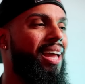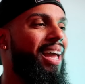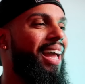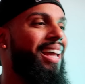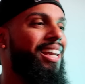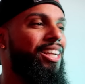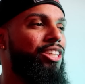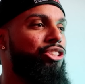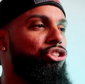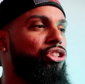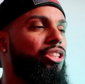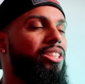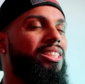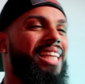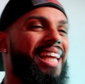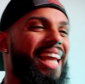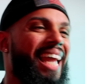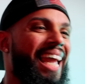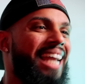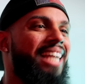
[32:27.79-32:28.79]
And it's just
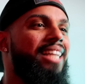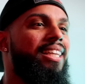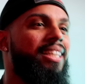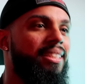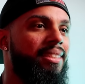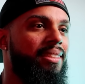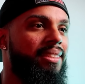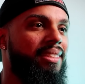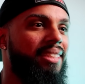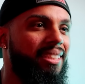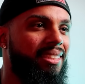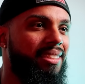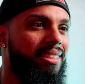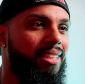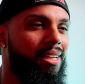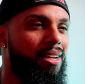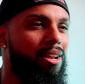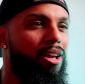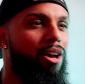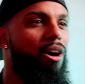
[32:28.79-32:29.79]

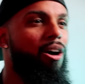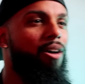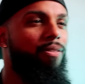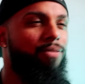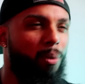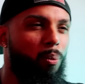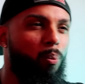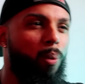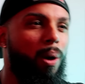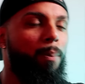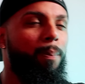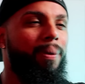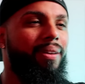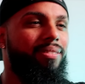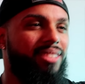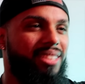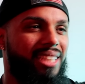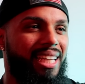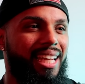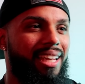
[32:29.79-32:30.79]
inconsistent from what we've
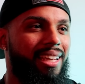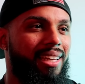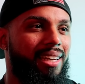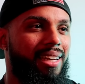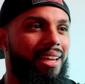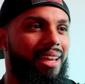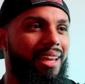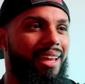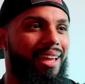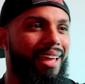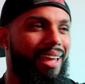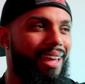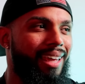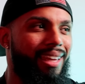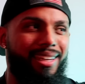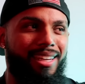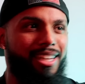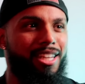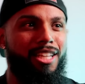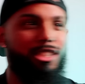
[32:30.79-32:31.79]
seen
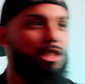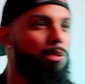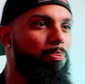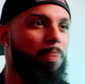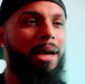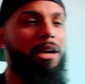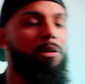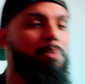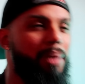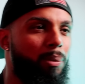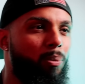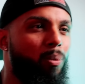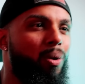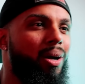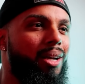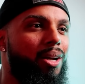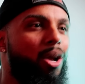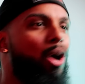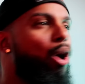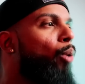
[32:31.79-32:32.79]
in Spider-Man
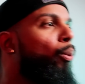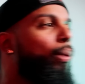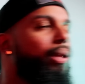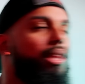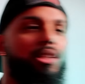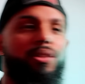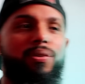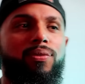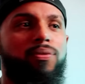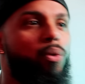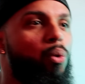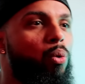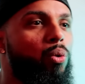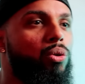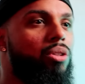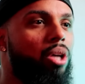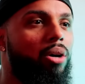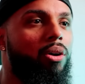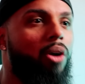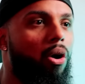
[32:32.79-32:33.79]
1, where this fool
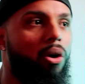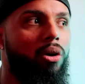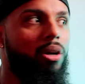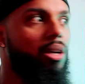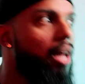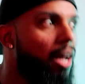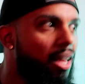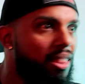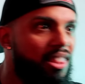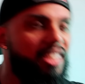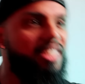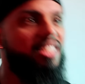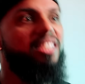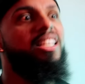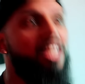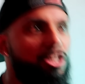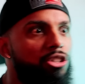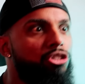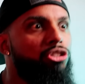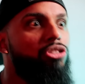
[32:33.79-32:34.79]
took on the
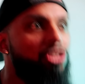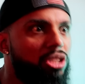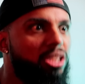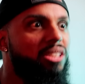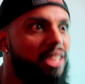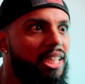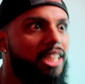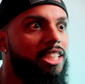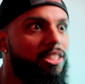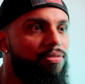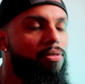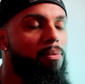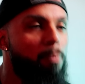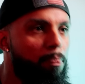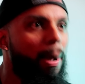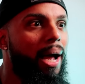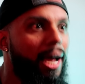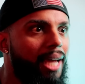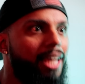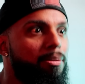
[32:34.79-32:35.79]
Sinister Six
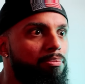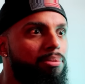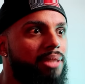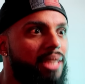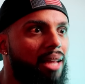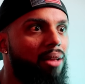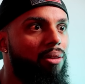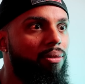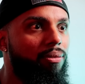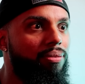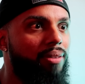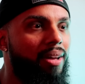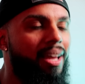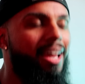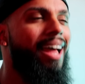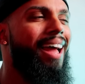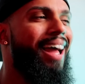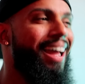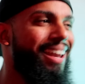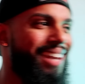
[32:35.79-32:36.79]
by himself.
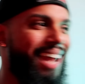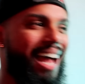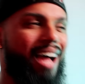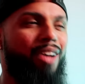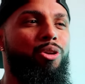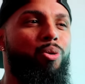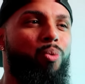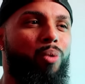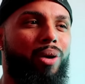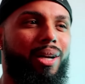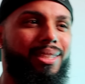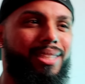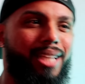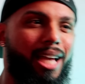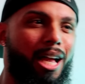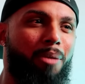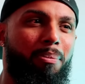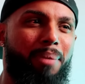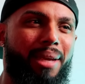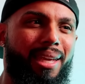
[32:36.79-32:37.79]
And now you want to
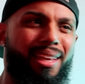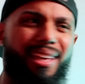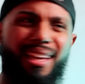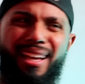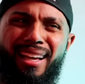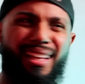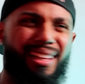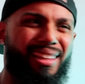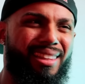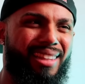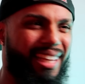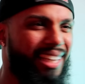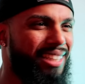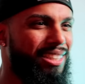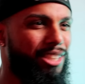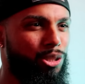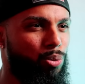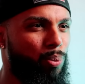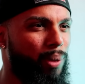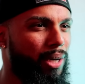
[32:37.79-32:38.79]
tell me
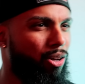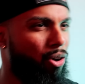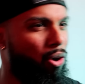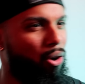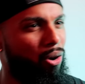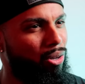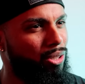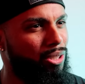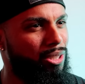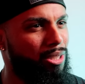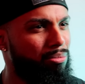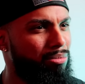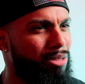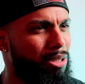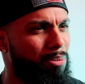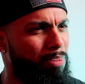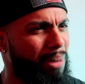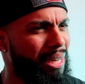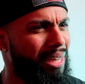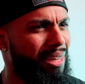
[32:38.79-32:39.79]
this is what caused him
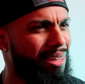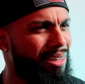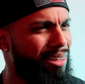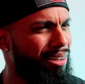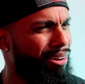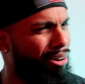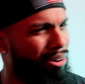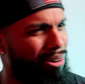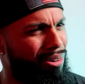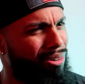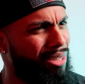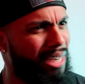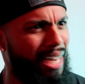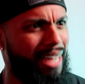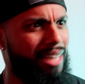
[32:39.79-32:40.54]
to be hurt?